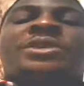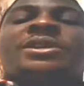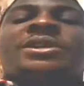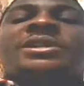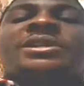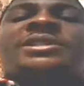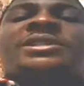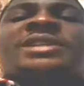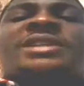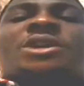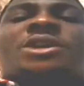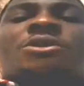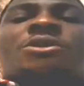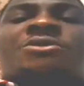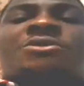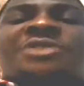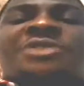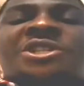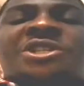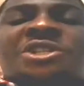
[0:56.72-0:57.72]
This is the
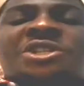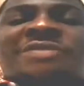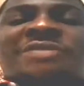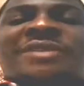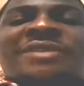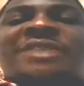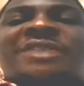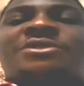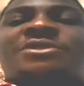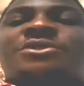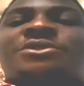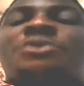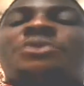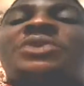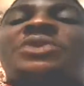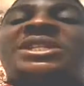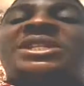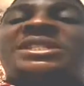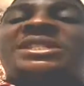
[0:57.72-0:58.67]
continuation of our story